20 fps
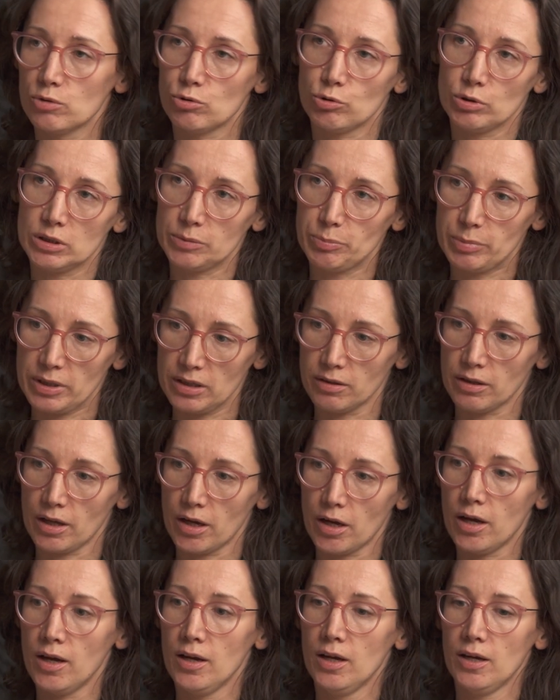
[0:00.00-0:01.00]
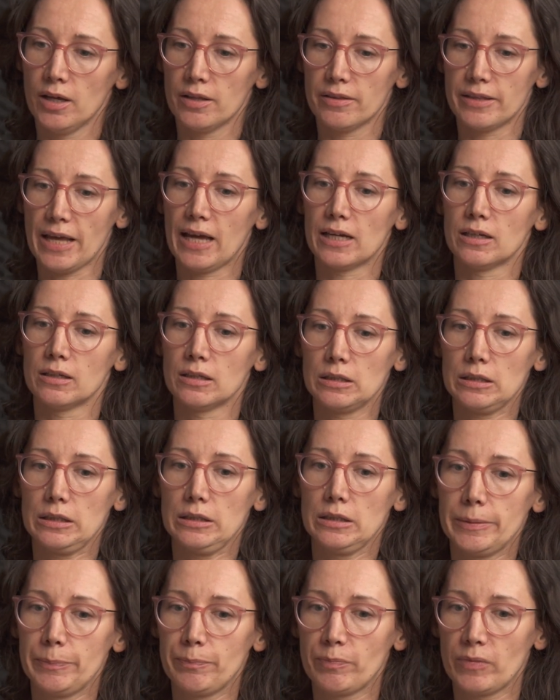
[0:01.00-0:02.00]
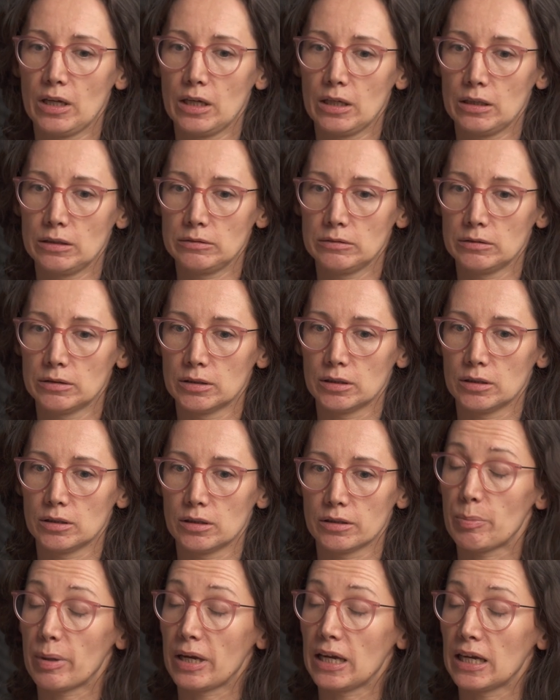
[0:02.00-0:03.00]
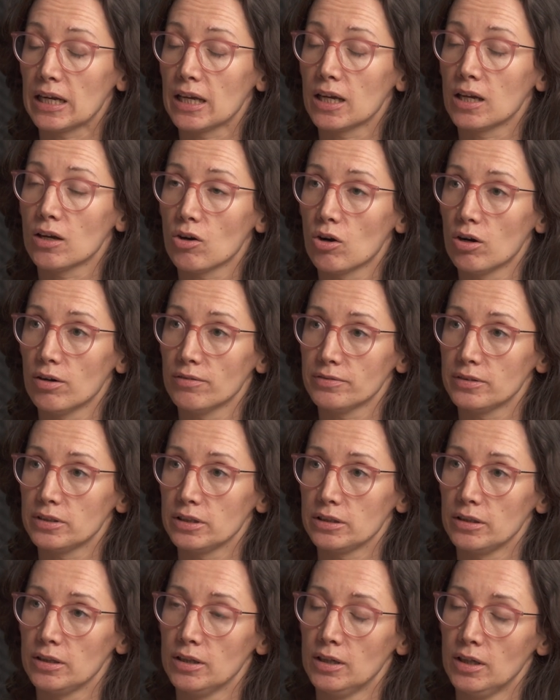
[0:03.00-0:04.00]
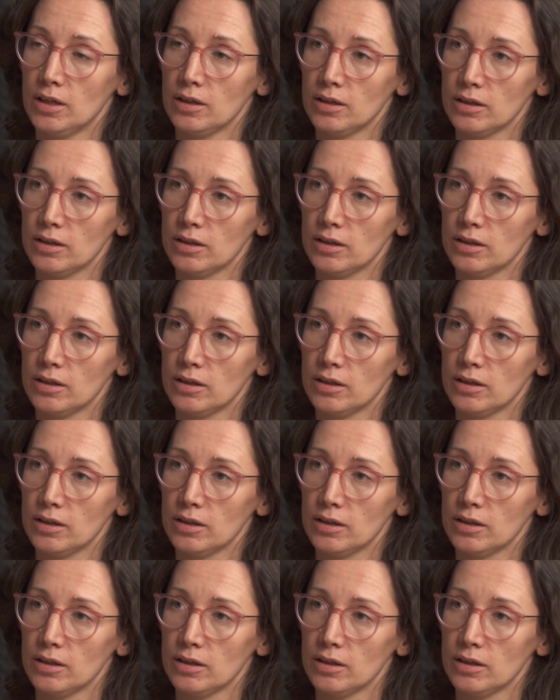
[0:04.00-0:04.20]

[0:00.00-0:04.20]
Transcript: We will be then in the beginning of the